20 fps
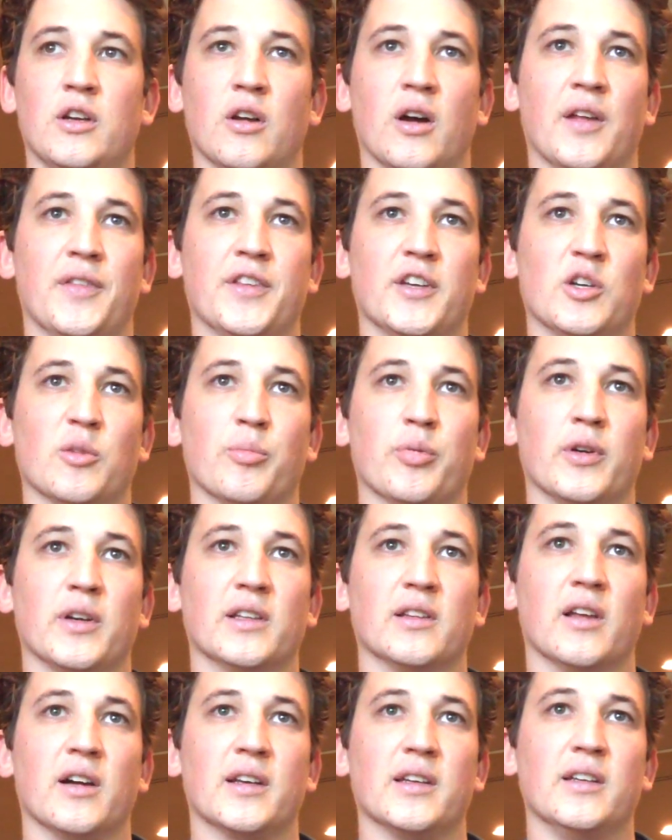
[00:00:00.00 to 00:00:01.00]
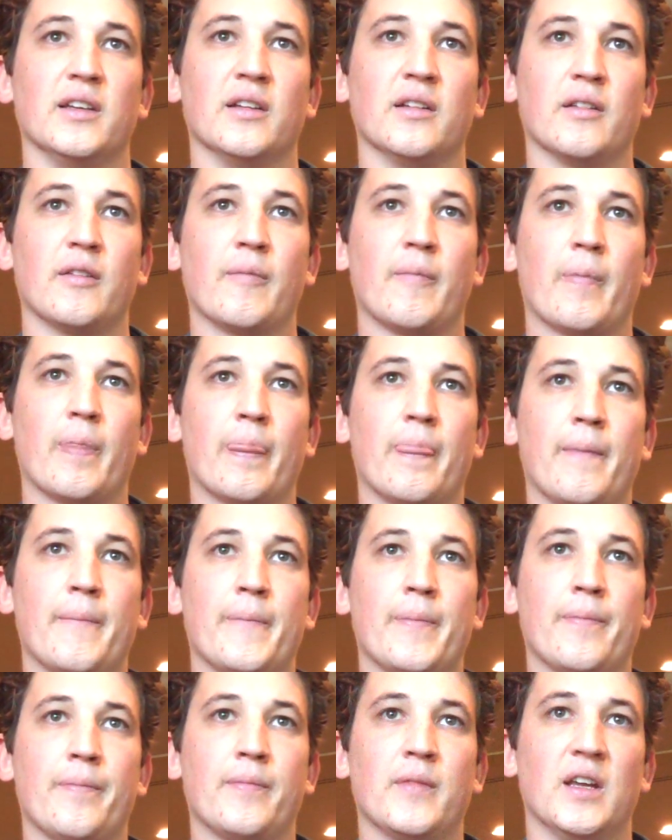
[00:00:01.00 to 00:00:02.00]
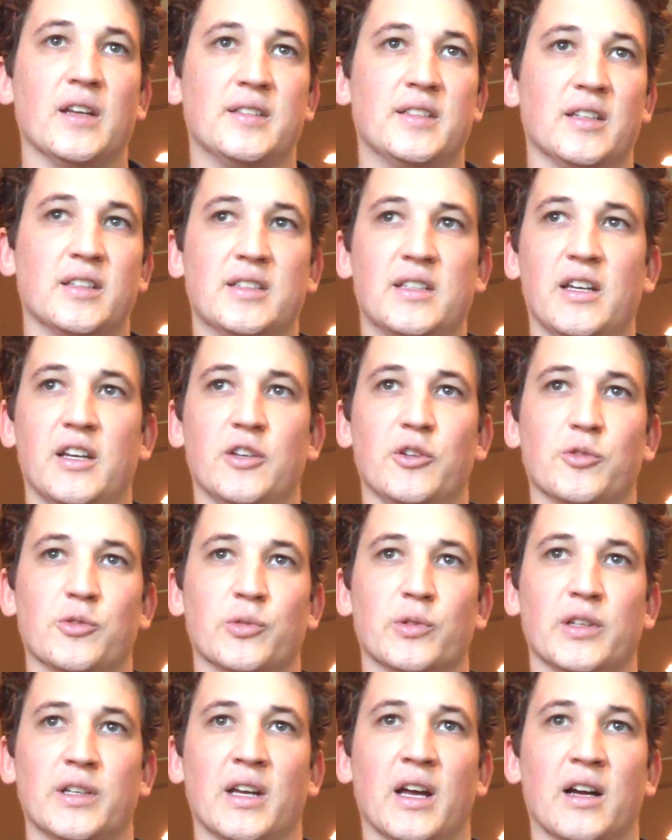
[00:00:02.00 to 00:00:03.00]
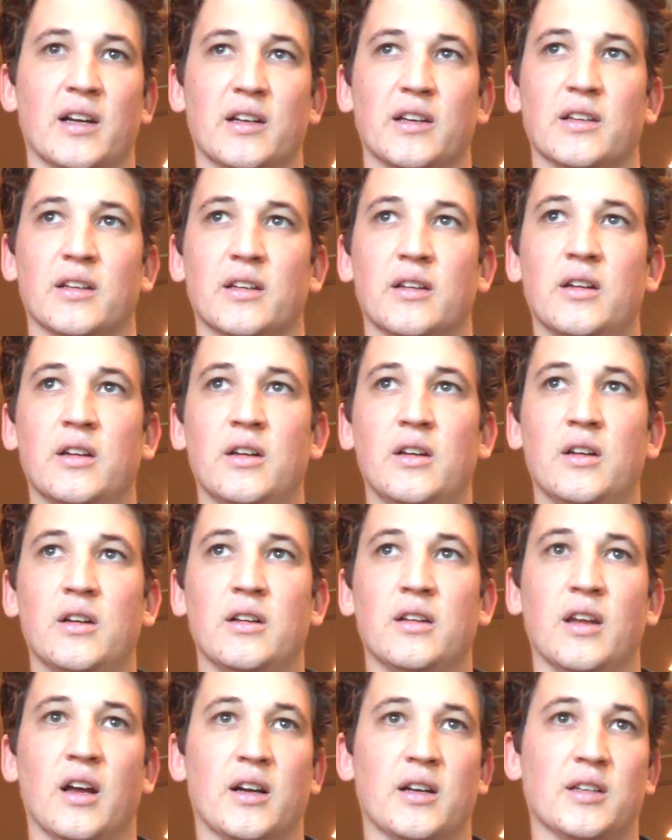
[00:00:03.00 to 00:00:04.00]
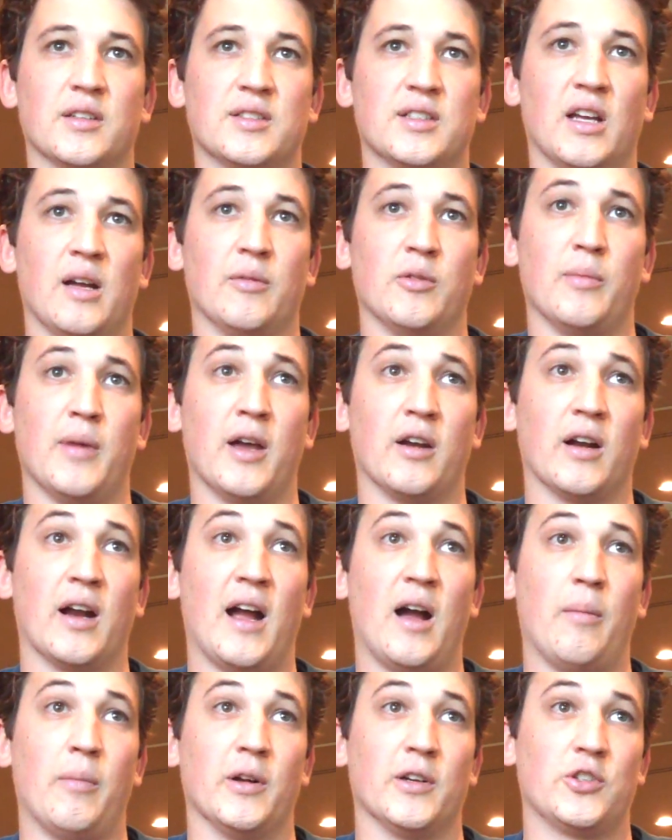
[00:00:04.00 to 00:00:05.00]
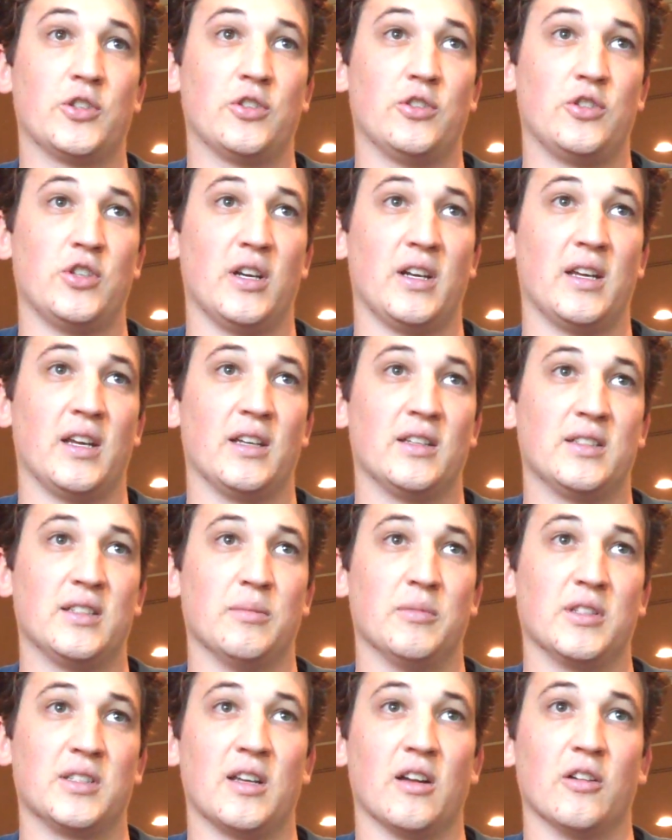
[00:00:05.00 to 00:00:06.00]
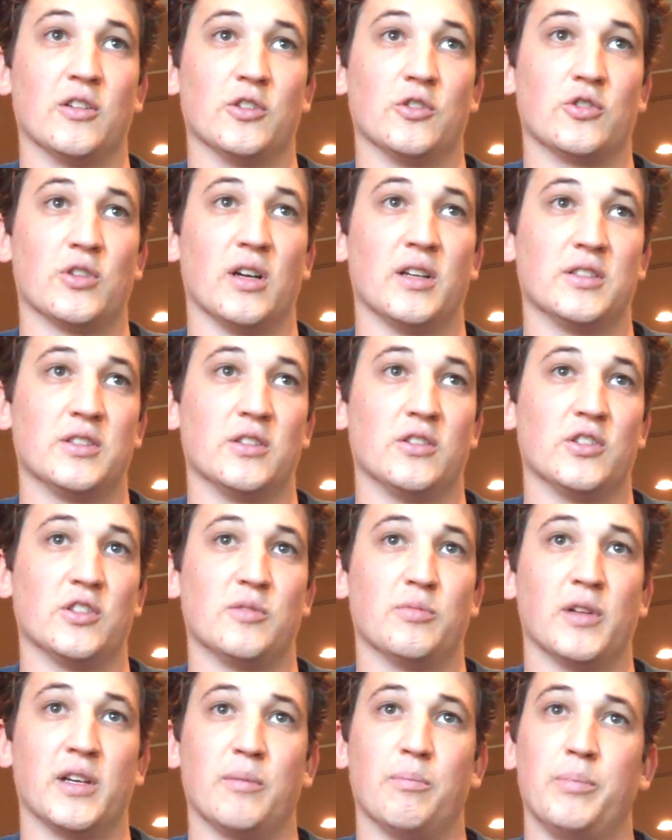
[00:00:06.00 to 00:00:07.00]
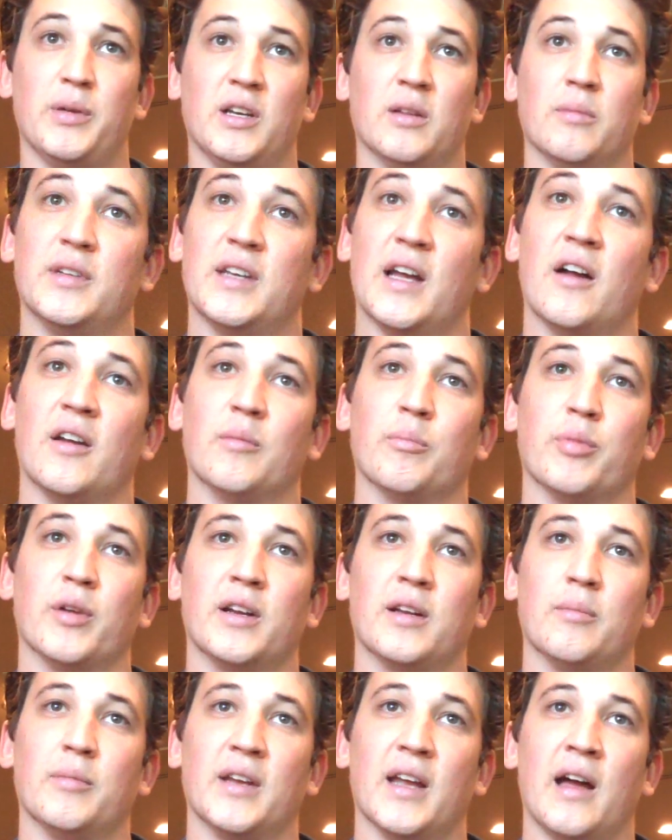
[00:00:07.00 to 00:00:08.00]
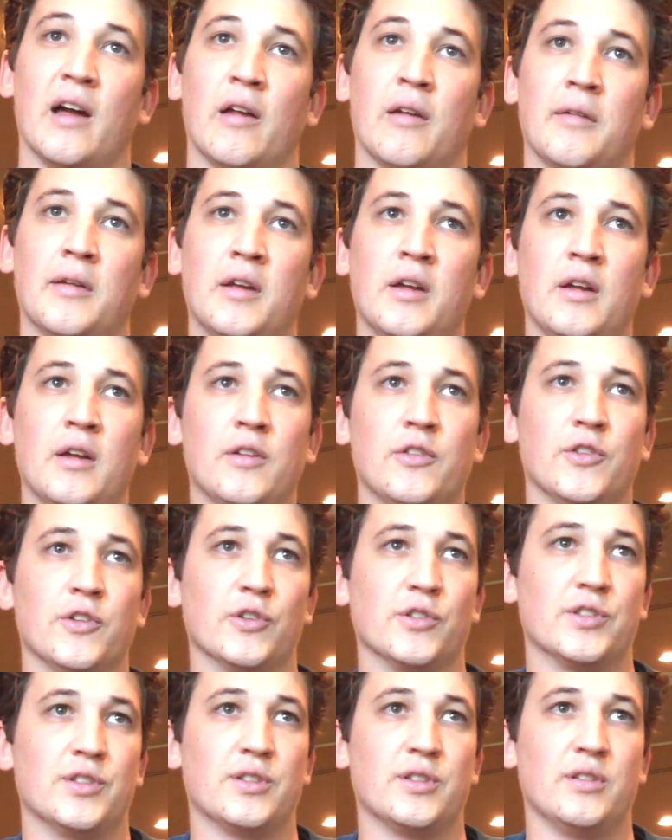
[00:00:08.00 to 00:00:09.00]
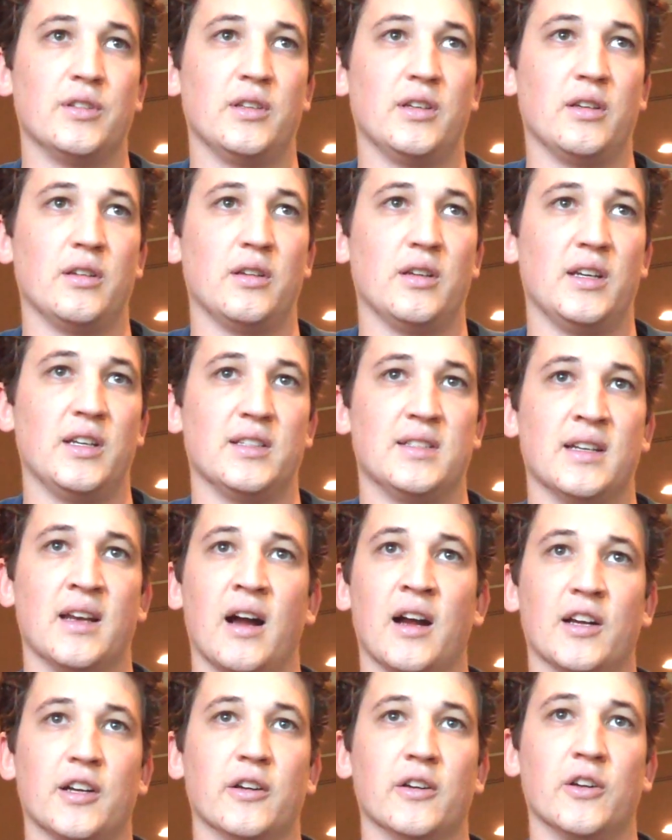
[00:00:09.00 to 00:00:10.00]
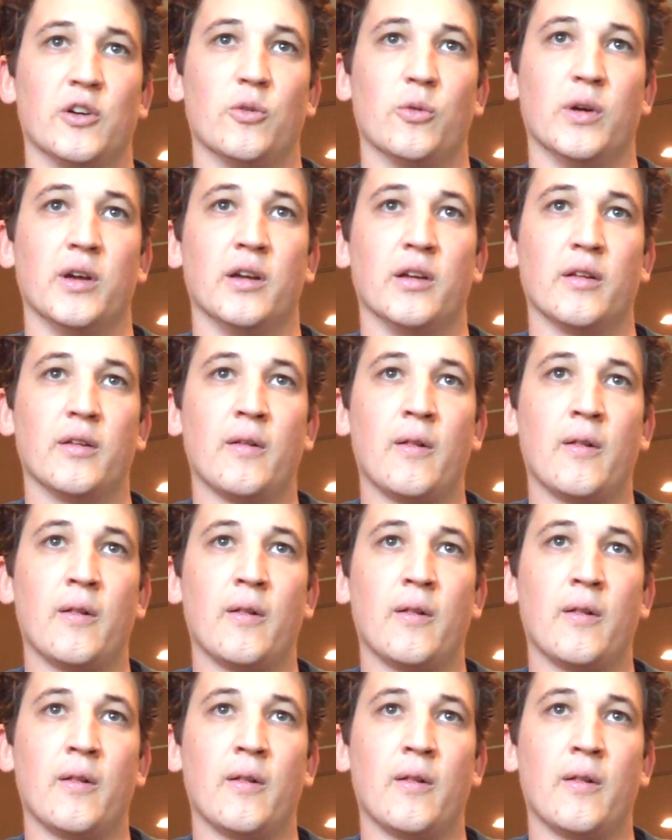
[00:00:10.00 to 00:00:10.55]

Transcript: I think you're pretty lucky. It's this kid who's really not gonna stop, no matter how much J.K. Simmons' character tries to just like beat down and break him down. He's not gonna quit.